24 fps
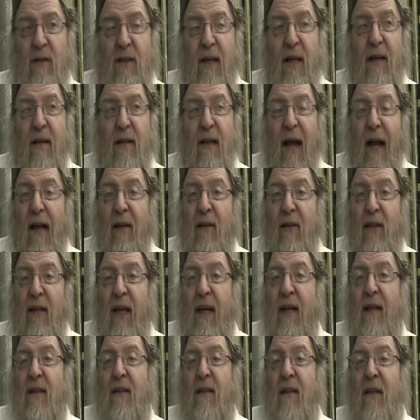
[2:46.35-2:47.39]
They dug
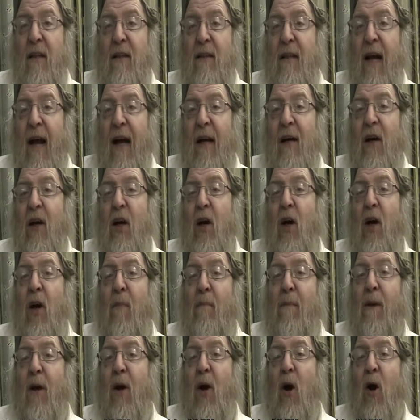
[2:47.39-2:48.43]

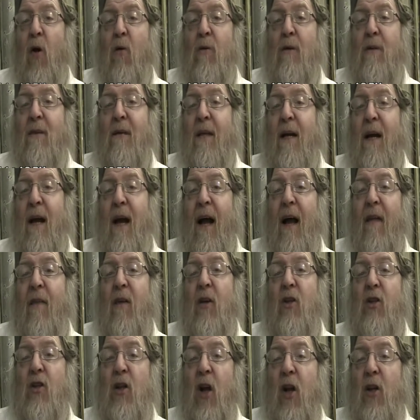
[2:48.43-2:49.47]
big holes and they
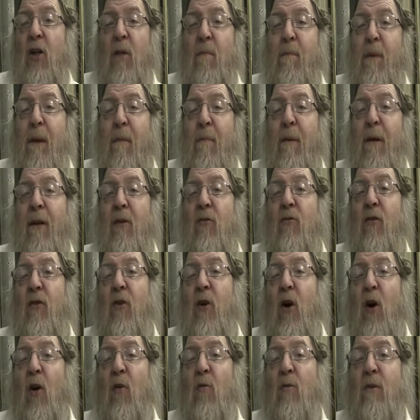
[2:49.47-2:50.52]
shot the people into the
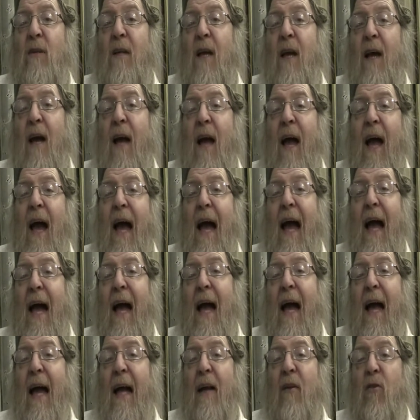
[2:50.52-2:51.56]
holes.
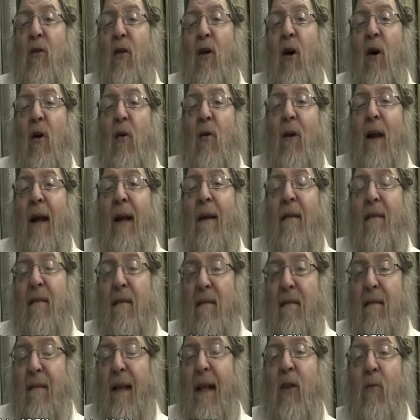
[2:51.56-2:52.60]
Into the hole, and
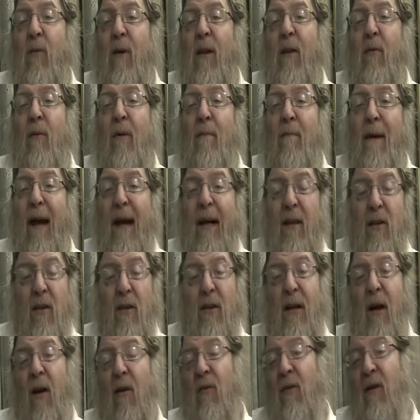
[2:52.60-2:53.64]
that's where they were buried,
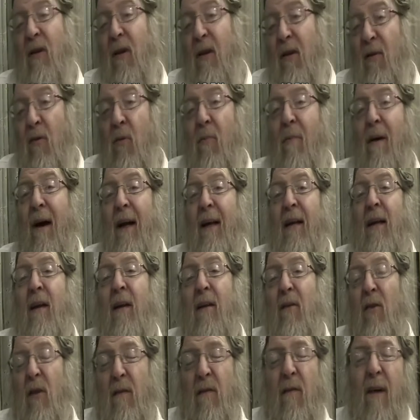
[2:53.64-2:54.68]
around Uman
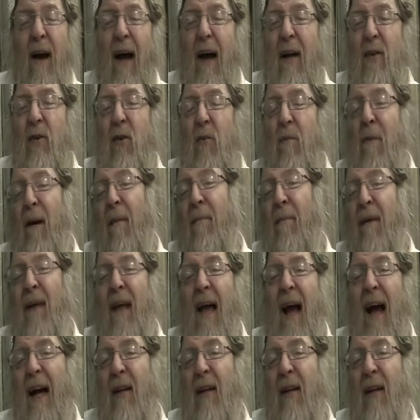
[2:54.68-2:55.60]
and not Parad or Babi Yar.